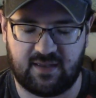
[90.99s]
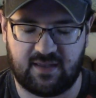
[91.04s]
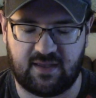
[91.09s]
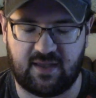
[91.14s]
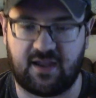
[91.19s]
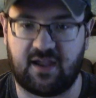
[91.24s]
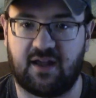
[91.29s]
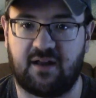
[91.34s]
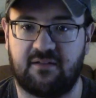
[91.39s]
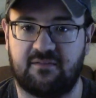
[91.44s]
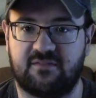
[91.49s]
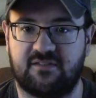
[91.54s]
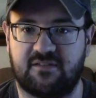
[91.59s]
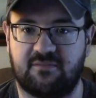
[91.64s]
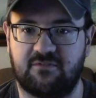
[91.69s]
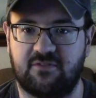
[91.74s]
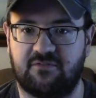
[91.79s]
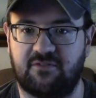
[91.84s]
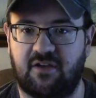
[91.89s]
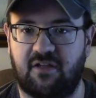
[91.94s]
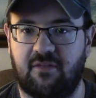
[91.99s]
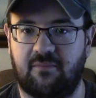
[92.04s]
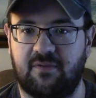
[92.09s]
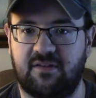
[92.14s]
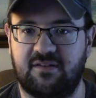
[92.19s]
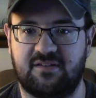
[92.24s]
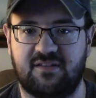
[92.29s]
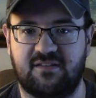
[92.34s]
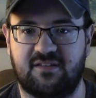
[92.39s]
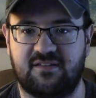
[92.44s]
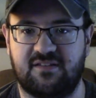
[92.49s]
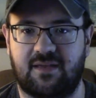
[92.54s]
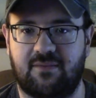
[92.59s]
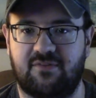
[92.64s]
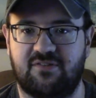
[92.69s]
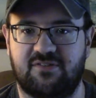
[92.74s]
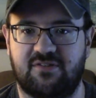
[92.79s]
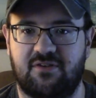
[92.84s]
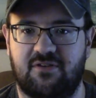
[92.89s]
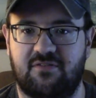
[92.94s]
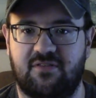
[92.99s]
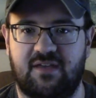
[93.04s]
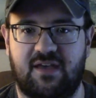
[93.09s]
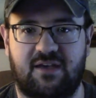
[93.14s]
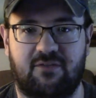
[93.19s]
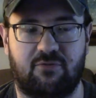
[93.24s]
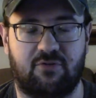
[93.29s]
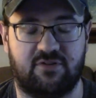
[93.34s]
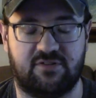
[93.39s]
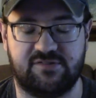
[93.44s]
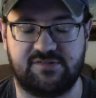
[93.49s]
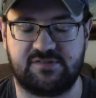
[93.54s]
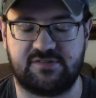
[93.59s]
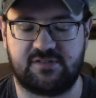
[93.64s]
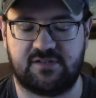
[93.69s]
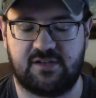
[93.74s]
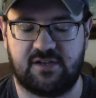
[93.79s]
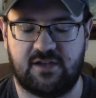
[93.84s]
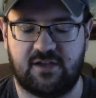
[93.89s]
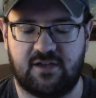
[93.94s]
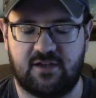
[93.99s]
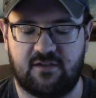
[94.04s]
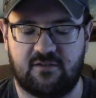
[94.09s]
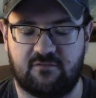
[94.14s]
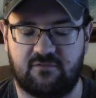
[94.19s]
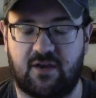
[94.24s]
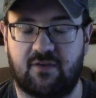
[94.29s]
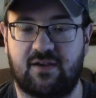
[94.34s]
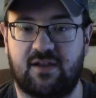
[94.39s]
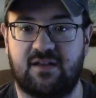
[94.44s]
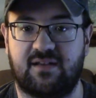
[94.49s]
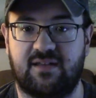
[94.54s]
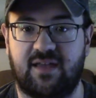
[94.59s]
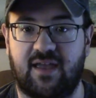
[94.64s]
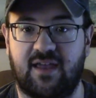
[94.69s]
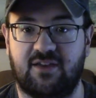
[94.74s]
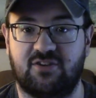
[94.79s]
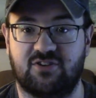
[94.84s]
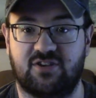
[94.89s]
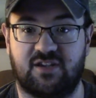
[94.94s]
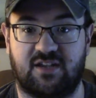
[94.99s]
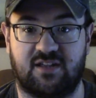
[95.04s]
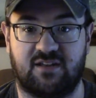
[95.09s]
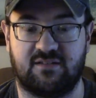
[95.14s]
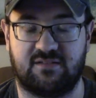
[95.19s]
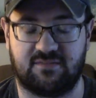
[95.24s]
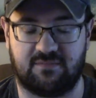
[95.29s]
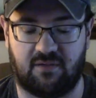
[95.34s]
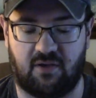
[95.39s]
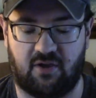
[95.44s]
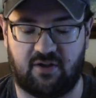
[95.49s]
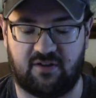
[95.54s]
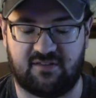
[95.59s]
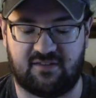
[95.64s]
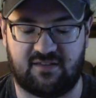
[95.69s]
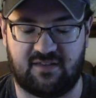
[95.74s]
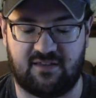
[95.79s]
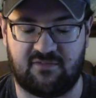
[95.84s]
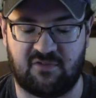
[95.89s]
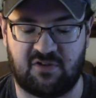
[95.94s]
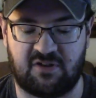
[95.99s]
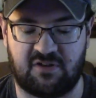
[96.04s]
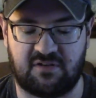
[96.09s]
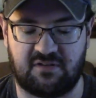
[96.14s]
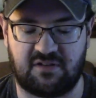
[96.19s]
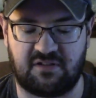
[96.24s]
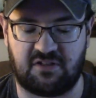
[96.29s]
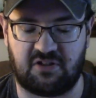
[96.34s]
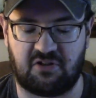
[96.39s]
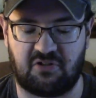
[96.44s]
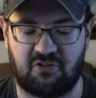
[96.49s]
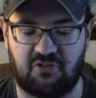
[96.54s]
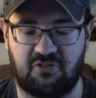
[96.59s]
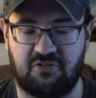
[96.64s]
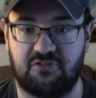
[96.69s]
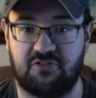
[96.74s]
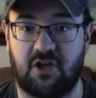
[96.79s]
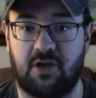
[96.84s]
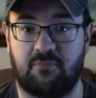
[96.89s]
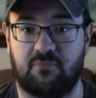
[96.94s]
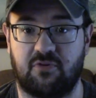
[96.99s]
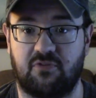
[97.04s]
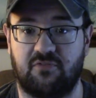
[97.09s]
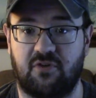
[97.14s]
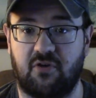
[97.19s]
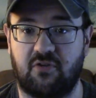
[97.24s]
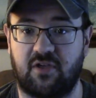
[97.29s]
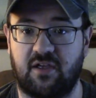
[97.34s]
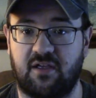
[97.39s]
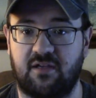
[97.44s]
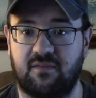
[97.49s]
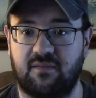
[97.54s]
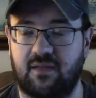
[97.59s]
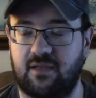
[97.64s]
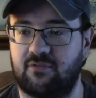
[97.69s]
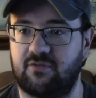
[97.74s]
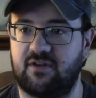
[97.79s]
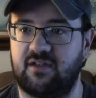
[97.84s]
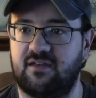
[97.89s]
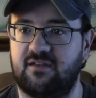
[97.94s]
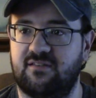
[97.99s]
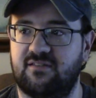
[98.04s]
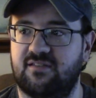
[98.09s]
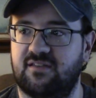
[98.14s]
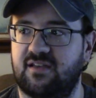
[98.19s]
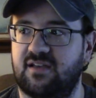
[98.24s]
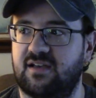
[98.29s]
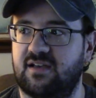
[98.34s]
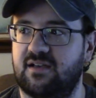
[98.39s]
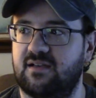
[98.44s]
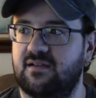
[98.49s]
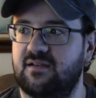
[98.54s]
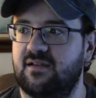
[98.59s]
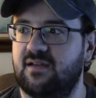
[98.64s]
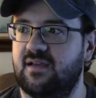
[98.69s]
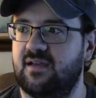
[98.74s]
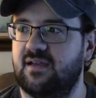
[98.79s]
he got some development in this episode that was very engaging and honestly even a little thought-provoking. Like when he's stuck